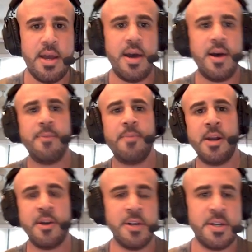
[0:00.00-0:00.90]
Um,
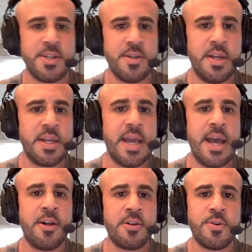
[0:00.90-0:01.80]
and I'll also link
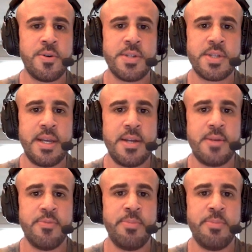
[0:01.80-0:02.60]
Alcor's GitHub